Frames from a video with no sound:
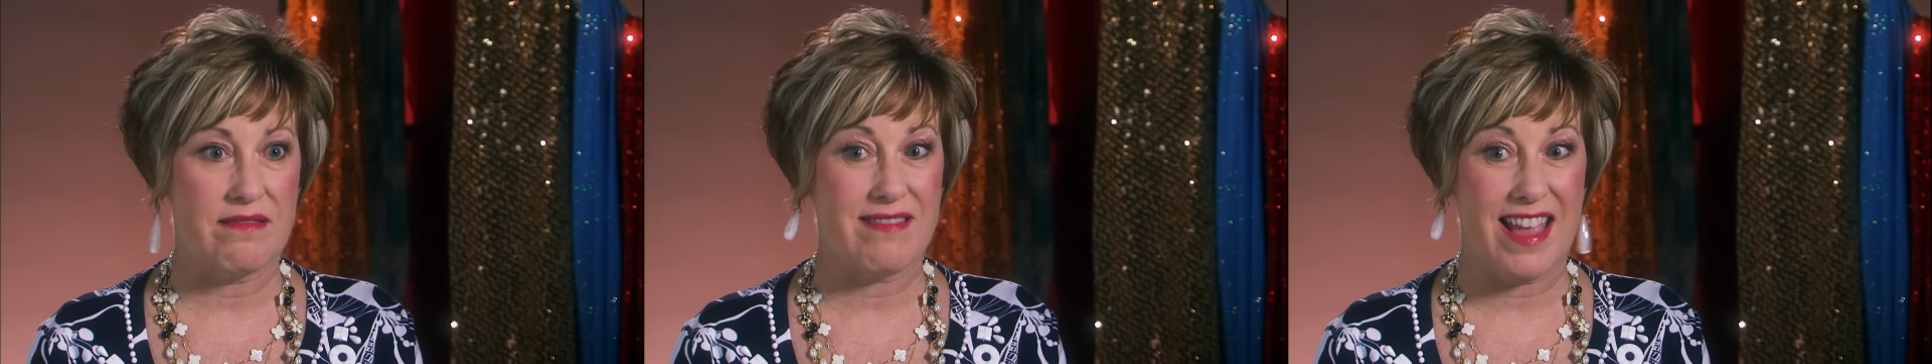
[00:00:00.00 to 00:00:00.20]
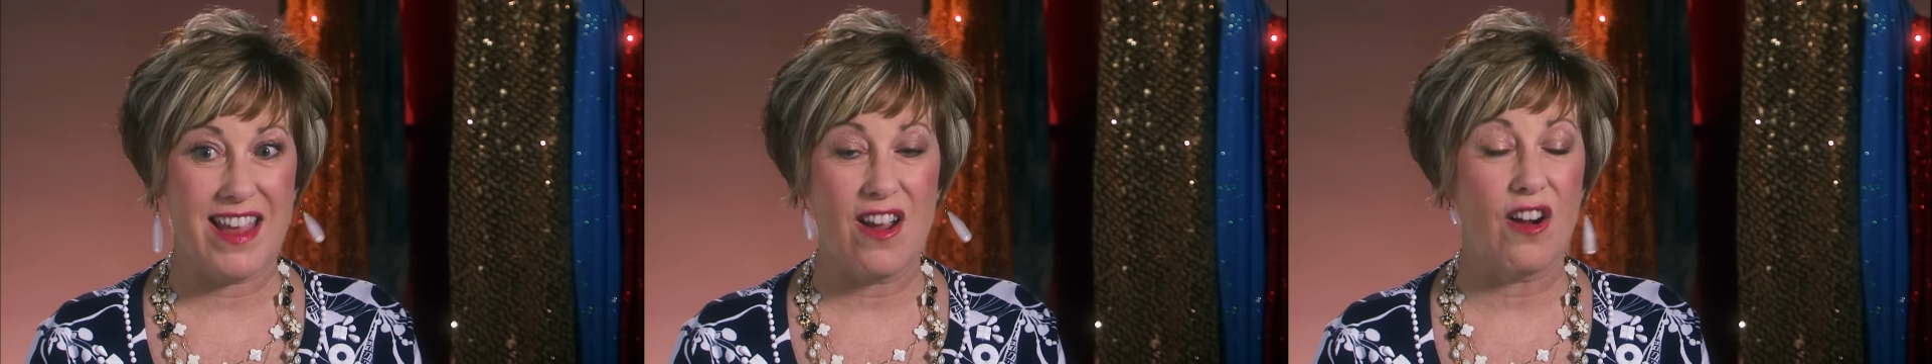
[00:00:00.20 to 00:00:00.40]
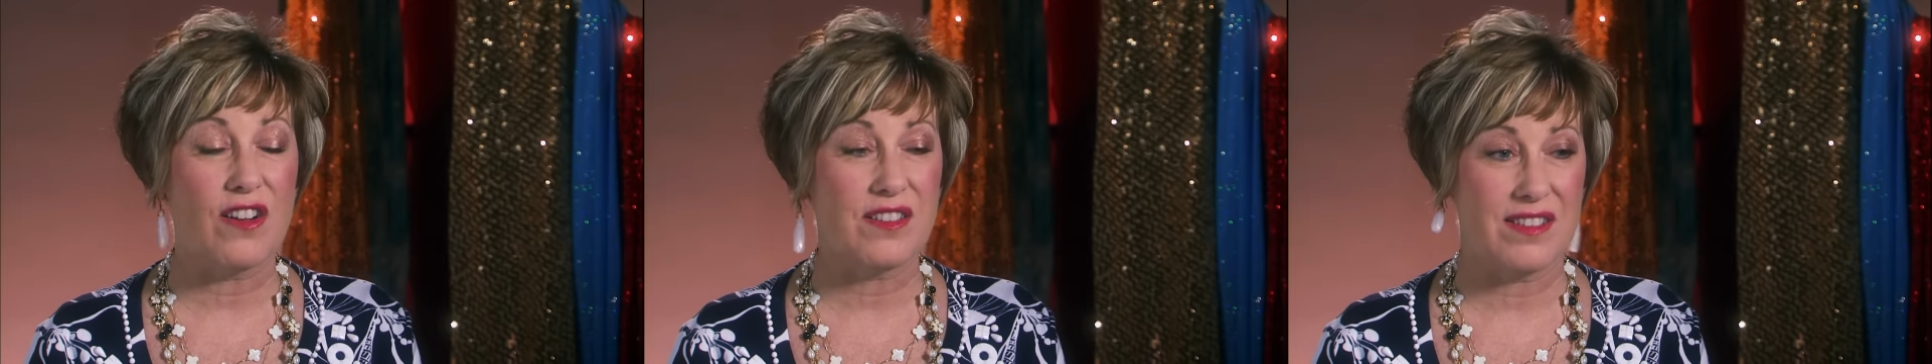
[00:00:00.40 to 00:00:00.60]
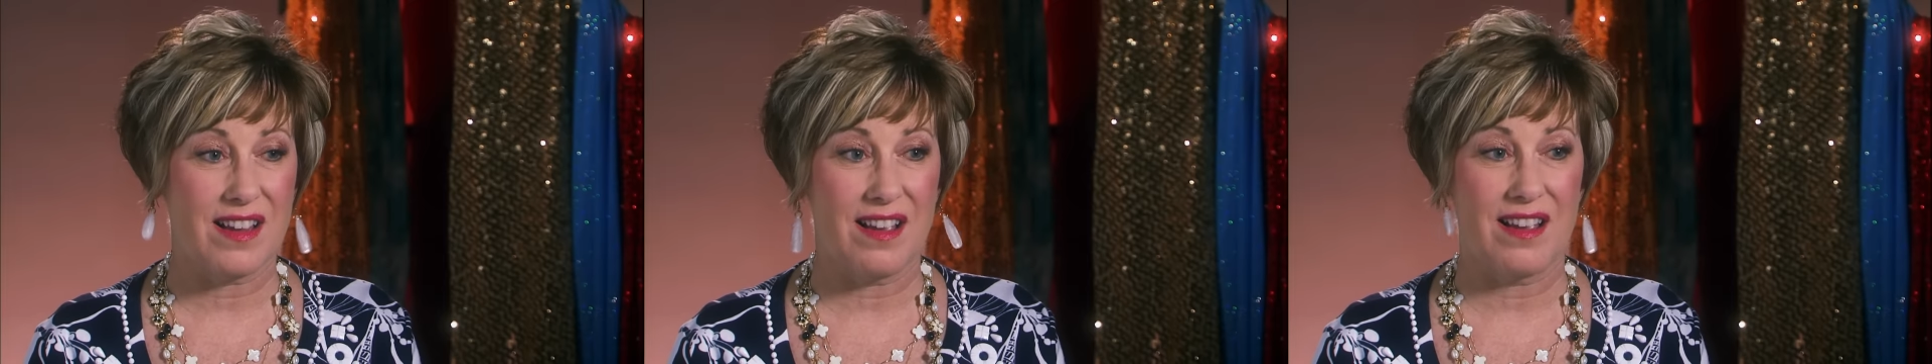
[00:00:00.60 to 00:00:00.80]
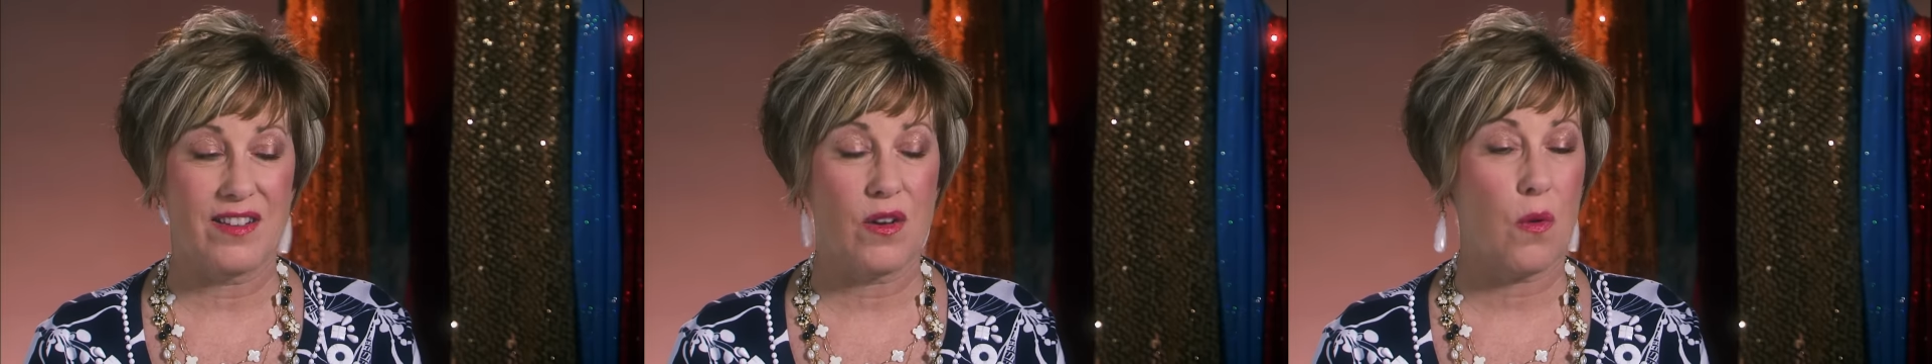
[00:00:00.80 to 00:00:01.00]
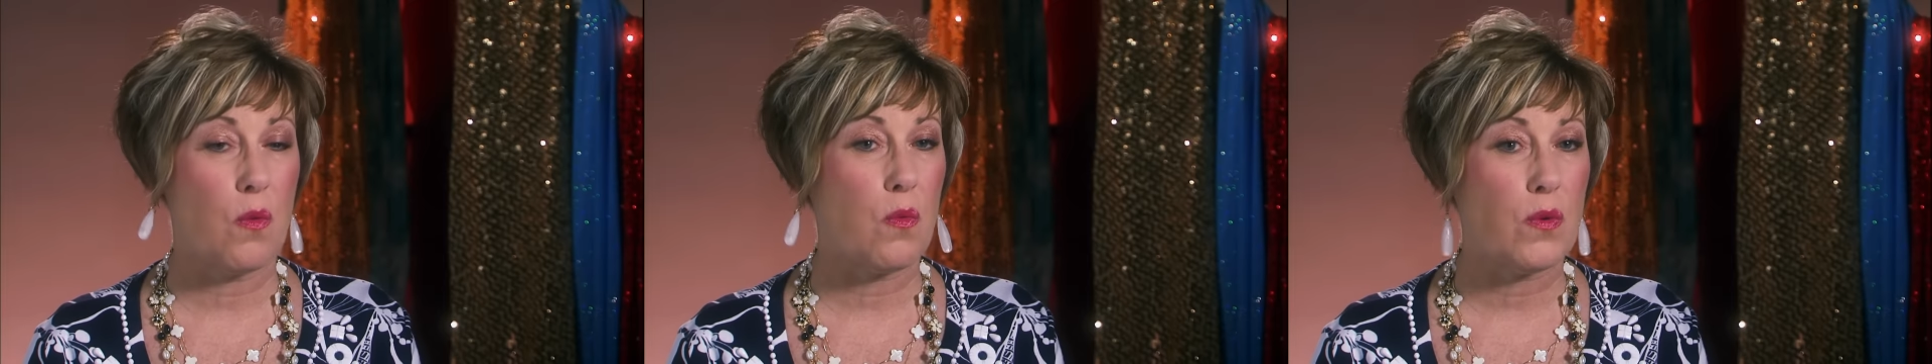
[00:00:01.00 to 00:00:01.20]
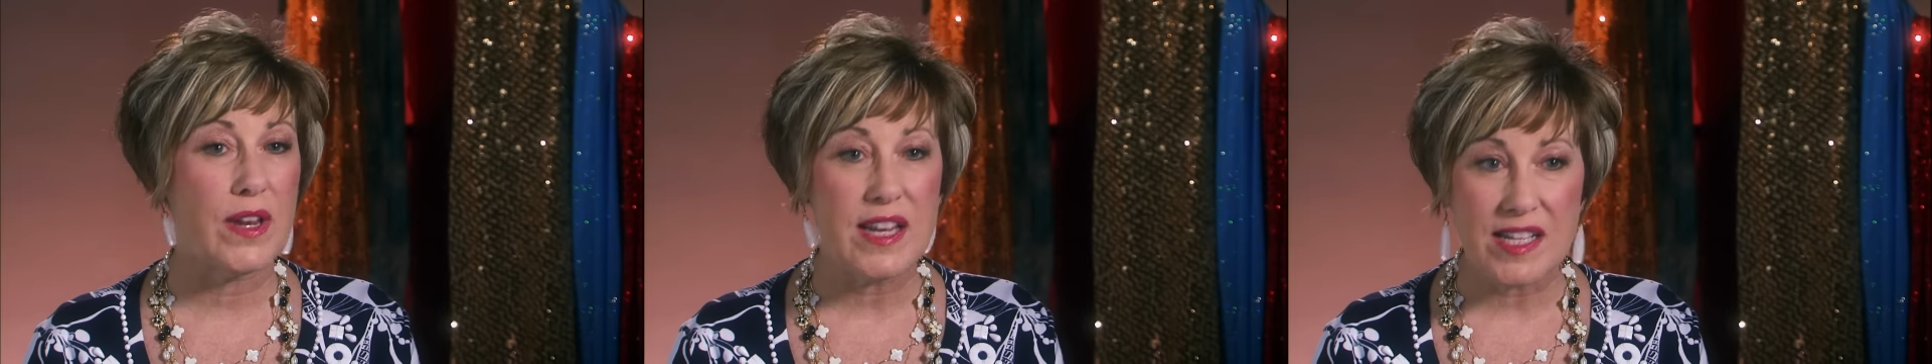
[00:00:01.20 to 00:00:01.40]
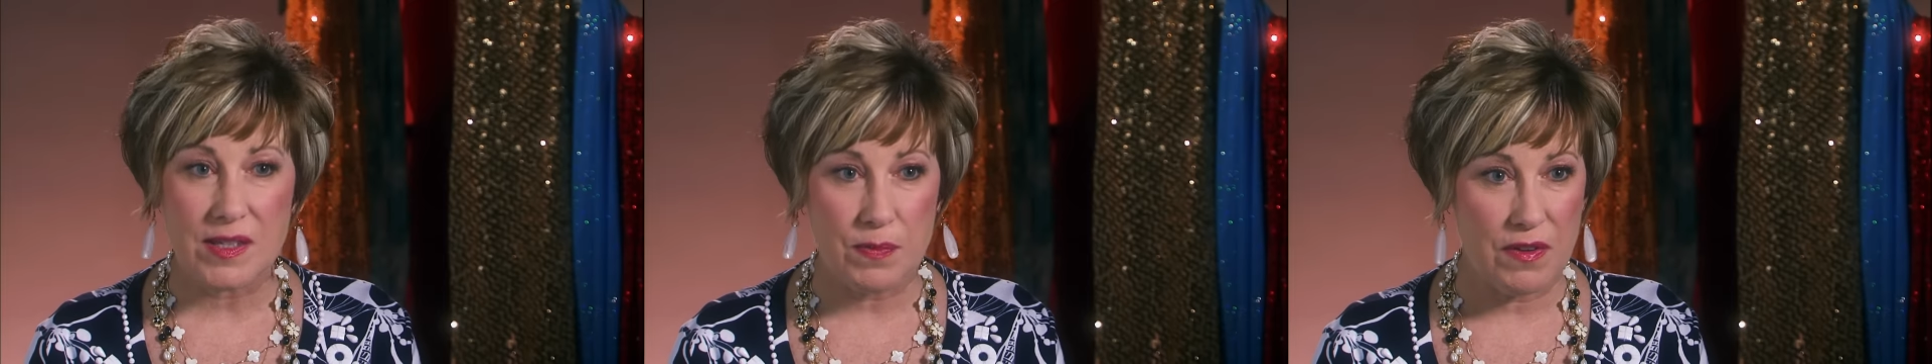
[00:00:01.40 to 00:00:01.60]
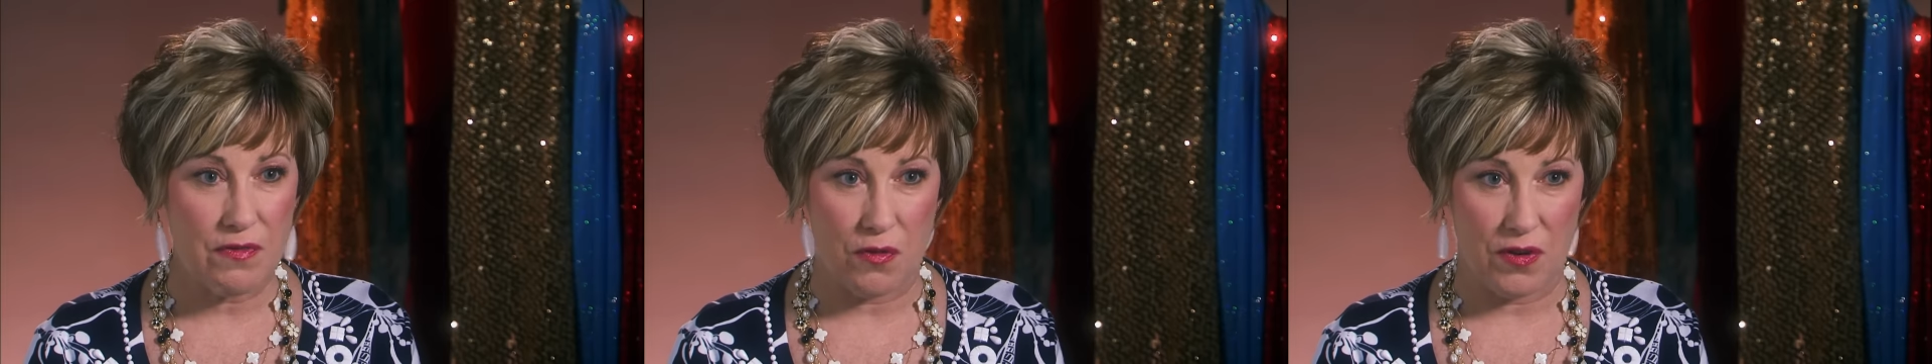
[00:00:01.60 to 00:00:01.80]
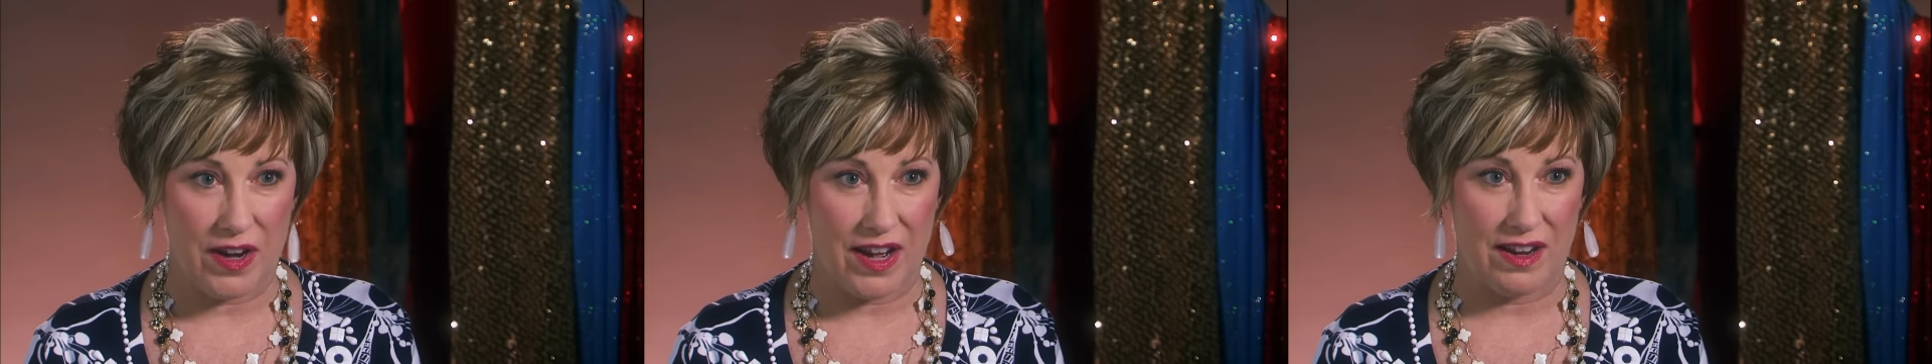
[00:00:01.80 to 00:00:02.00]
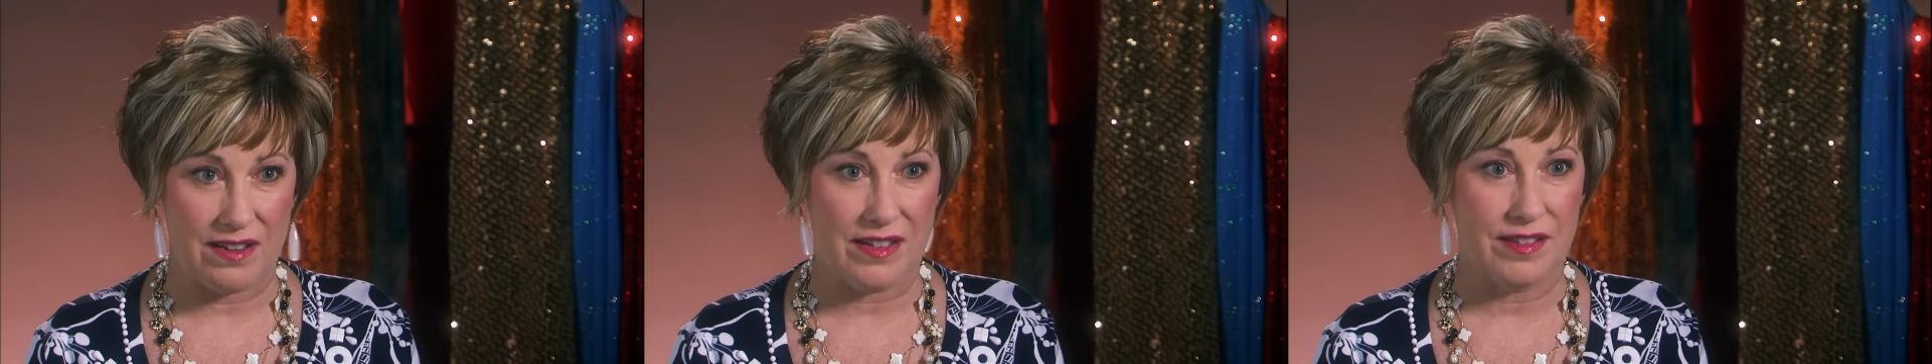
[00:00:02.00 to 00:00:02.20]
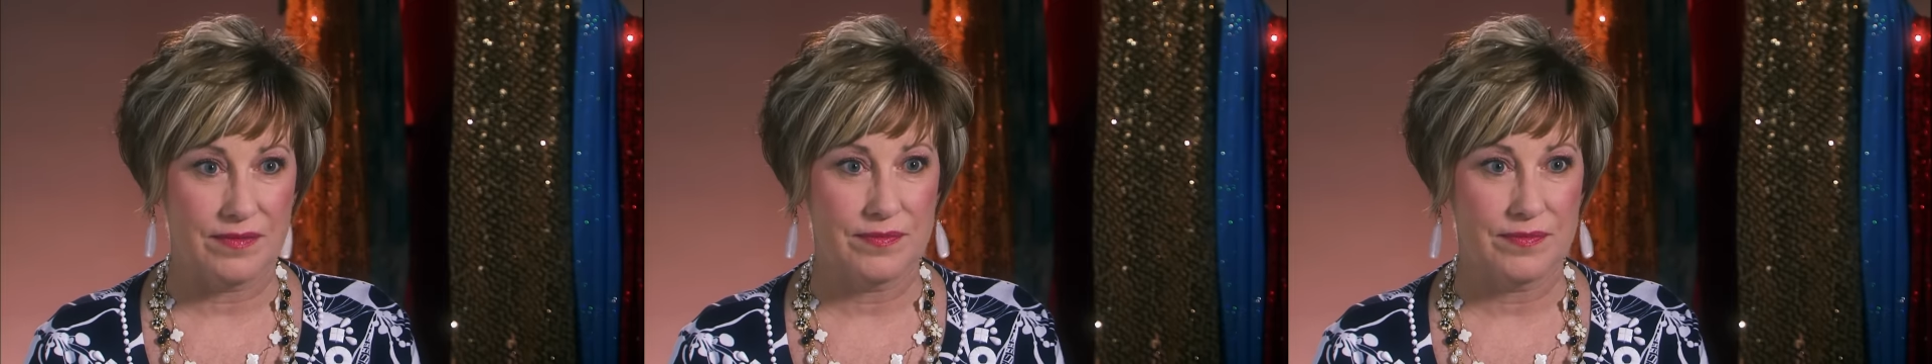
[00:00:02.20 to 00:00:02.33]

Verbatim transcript: They are done weeks beforehand.